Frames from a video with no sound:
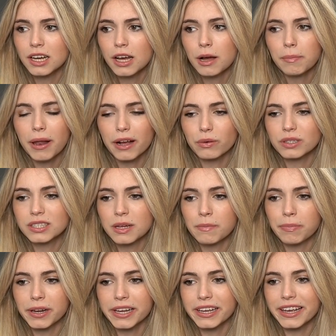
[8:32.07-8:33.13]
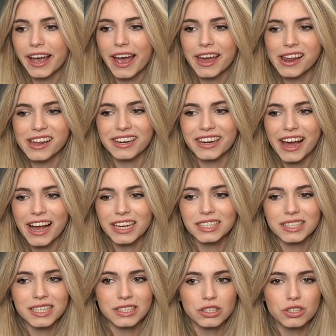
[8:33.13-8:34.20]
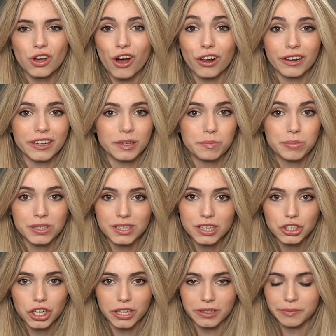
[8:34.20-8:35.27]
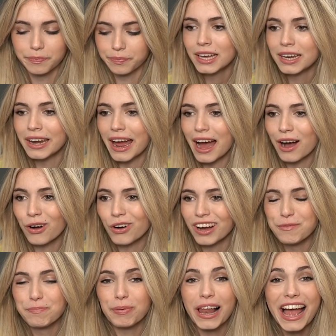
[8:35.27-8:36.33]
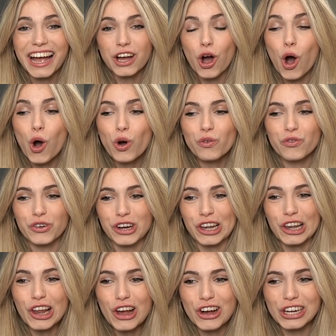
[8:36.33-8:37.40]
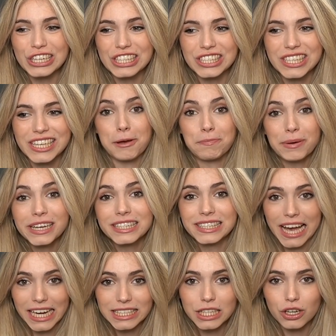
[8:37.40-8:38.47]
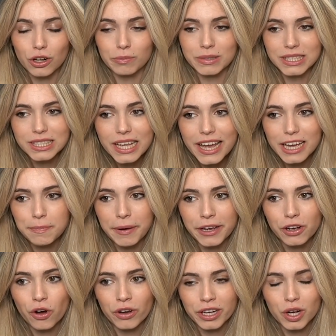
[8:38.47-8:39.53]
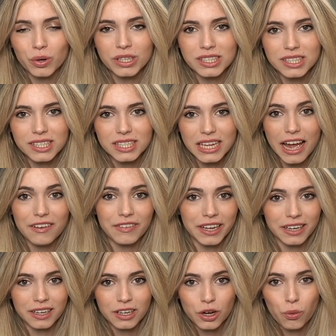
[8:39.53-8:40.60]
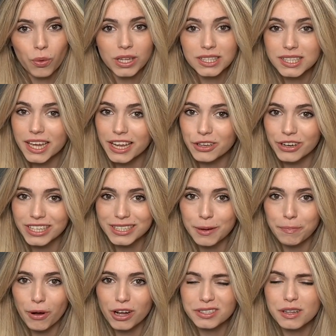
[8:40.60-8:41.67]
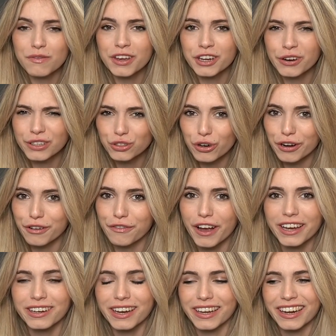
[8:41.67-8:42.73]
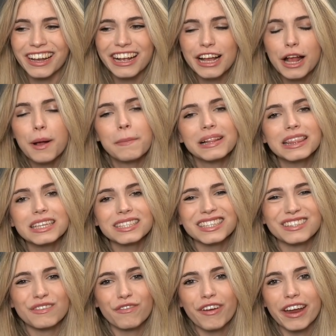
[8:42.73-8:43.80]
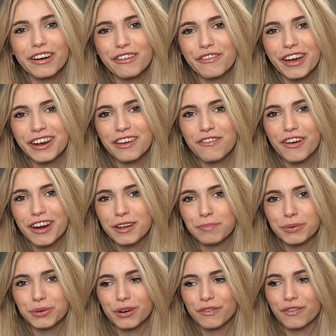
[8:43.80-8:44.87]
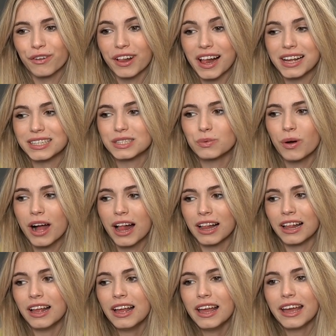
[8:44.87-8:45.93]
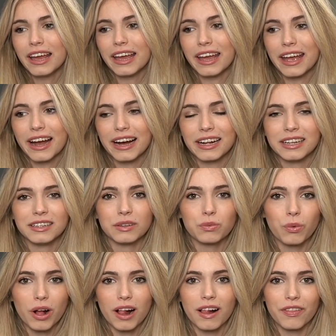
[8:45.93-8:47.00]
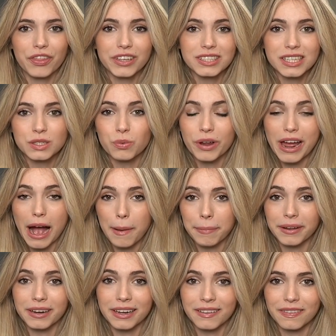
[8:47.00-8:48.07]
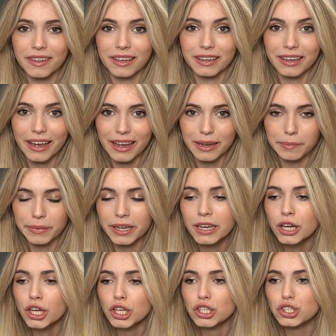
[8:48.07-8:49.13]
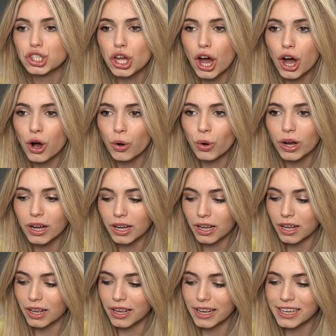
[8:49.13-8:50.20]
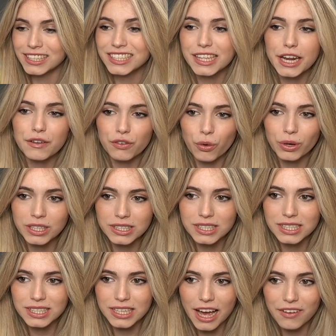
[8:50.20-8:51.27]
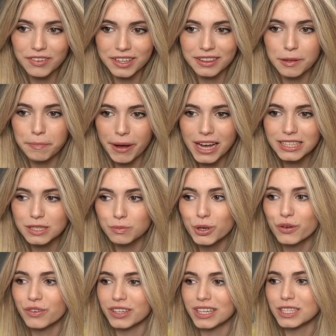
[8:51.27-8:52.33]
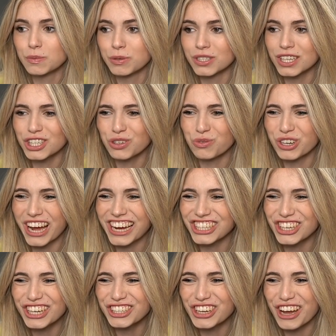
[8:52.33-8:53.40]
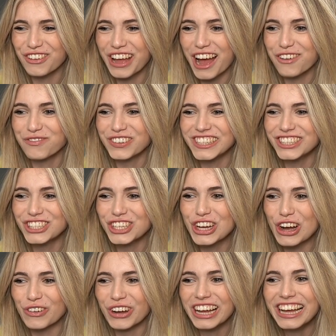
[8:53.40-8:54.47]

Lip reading: black would simply get a nice and solid position. Now, black overlooked a big tactical mistake by going queen c7. Once again, you guys can pause the video and try to find it. But this is very, very, very beautiful as well. And, well, this is what happened in the game. So, instead of queen c7, the best move in this position would actually have been to go